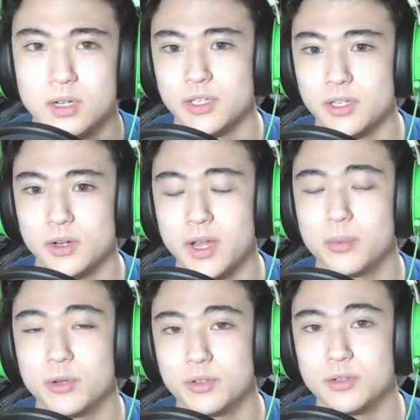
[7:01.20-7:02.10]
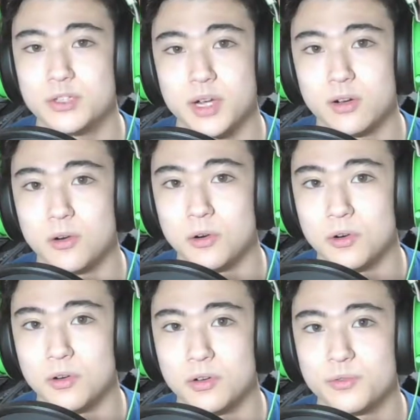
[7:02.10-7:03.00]
You're able to use that
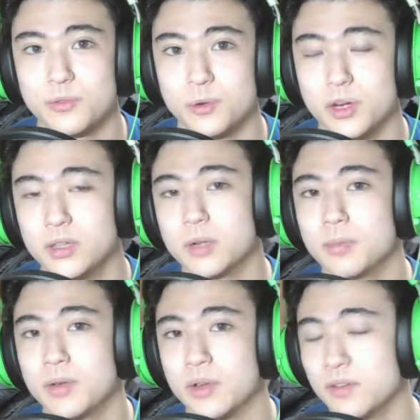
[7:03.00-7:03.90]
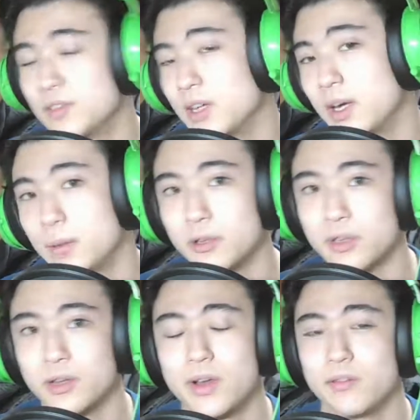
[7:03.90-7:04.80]
card for a long period of time
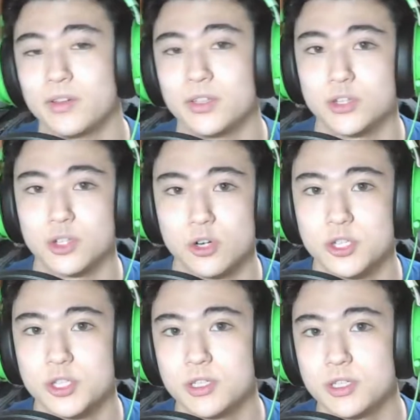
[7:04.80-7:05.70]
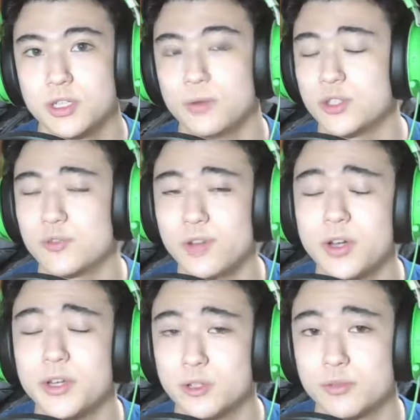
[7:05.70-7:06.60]
without having to charge it, which is
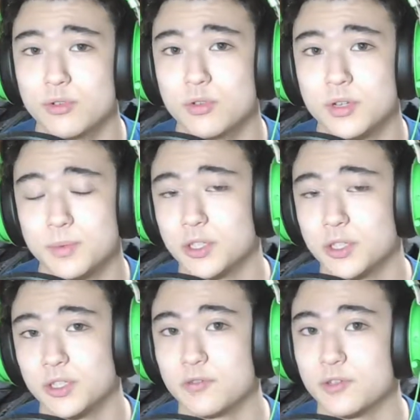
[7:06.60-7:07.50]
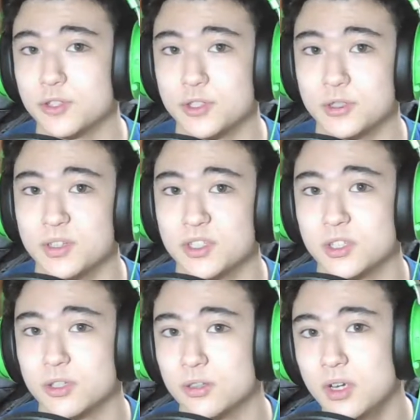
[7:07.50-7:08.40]
very useful, especially for students
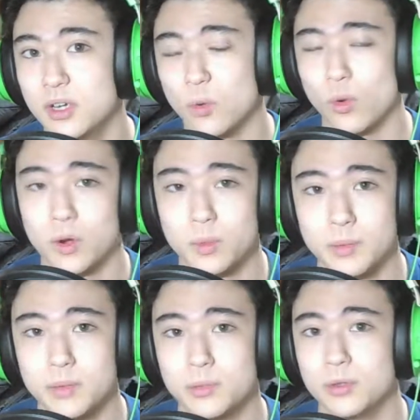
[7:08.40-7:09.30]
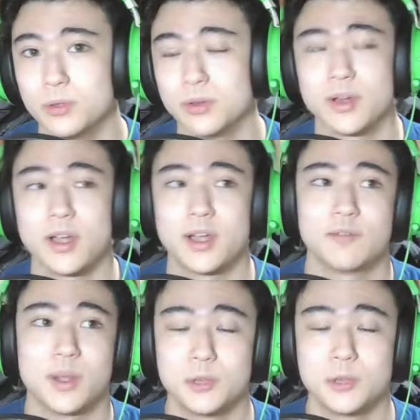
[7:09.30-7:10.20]
and work people who don't
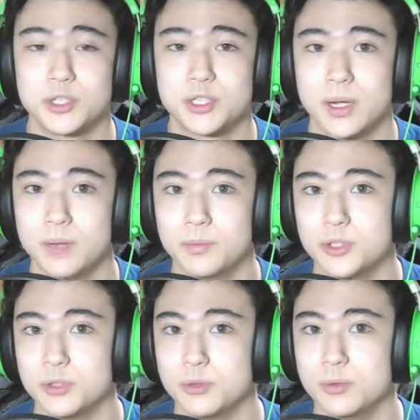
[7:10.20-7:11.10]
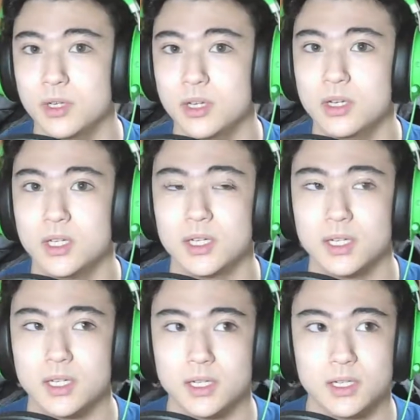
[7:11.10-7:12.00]
have that much time
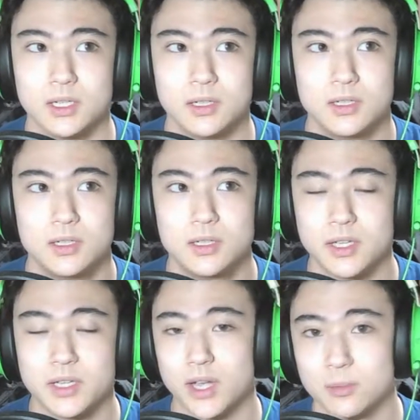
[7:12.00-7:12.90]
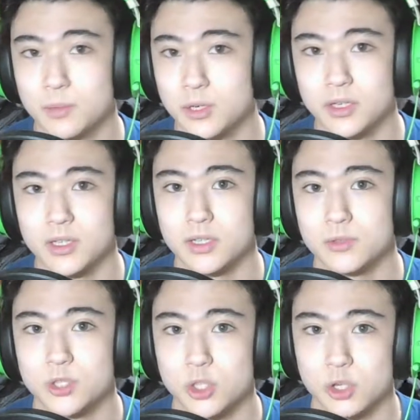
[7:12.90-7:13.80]
to gather money and
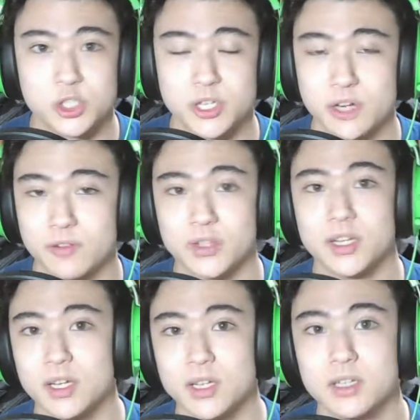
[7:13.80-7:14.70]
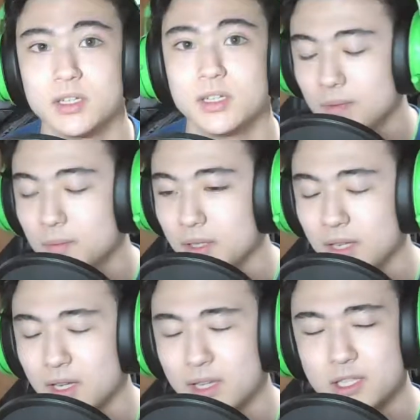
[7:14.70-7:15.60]
charge it every day. But
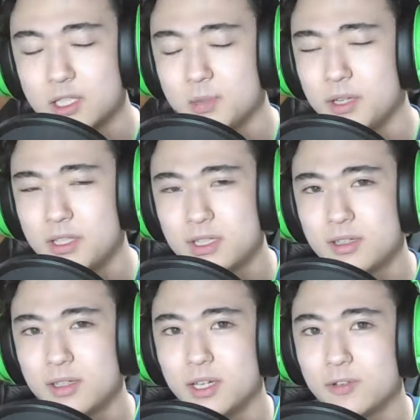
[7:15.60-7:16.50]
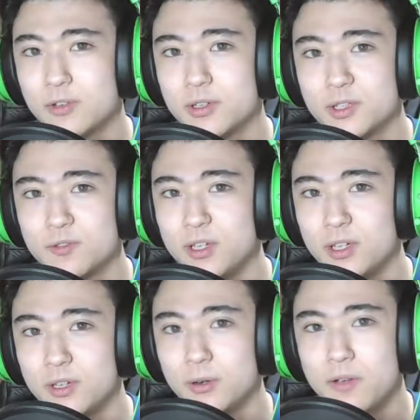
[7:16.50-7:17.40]
yeah, that's basically it for this
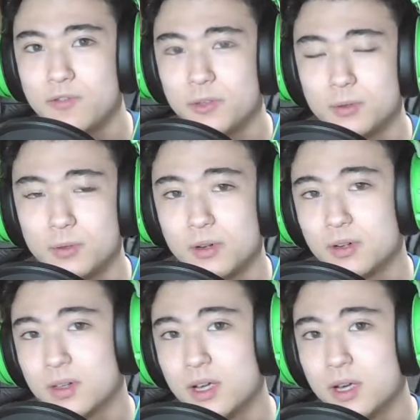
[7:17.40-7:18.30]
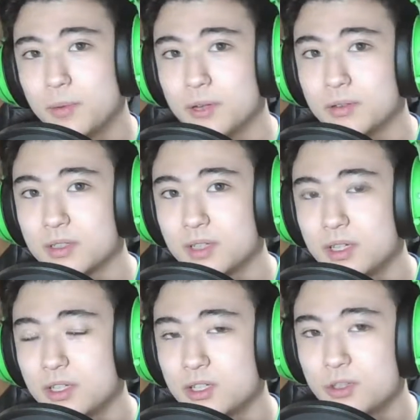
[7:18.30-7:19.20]
video. If you learned a lot about
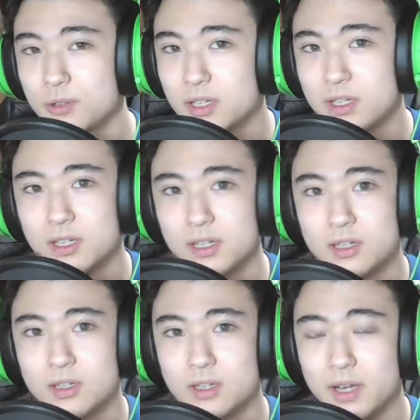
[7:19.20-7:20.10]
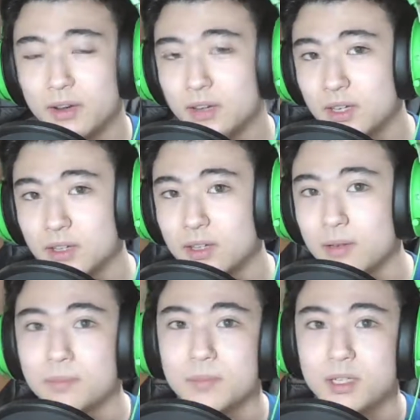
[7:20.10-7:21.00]
Suica and how to get
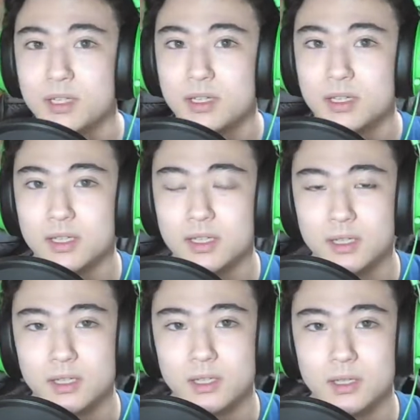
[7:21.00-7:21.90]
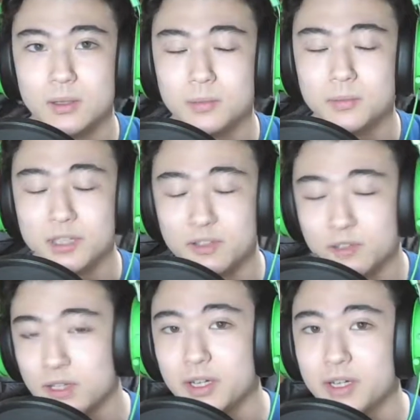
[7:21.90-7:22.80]
them, leave
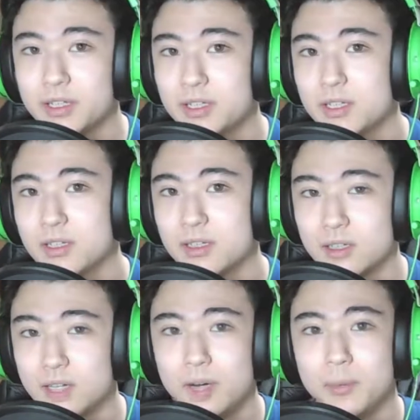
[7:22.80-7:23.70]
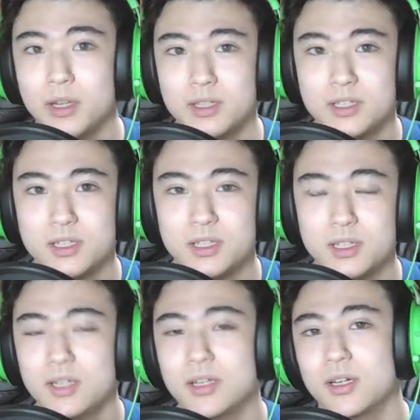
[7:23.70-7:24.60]
a like, comment.
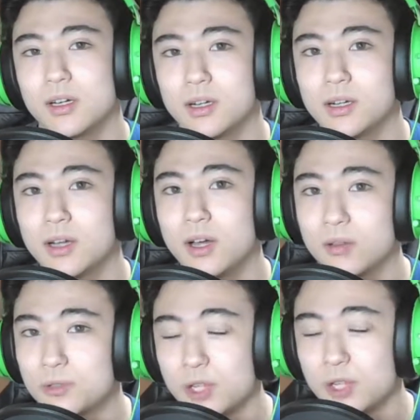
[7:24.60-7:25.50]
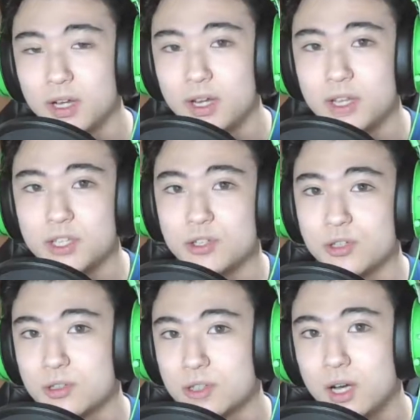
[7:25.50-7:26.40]
I'll try to answer
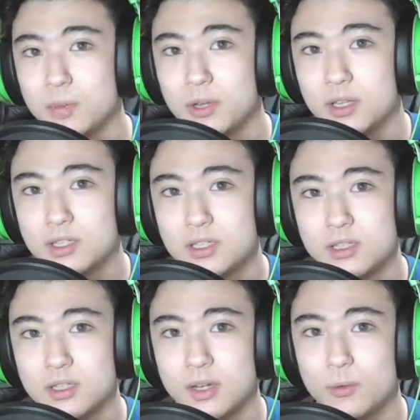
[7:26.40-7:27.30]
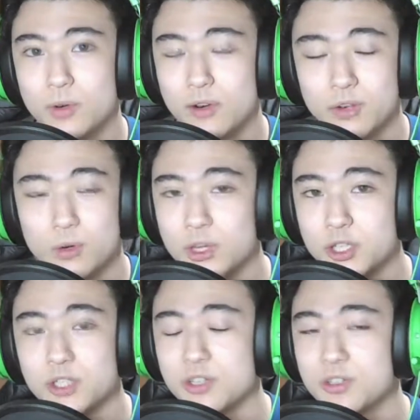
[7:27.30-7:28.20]
your comments, whatever
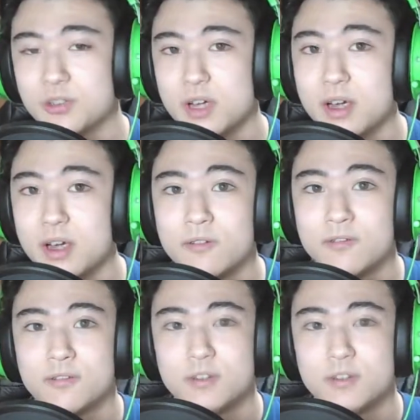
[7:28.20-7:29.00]
questions you have.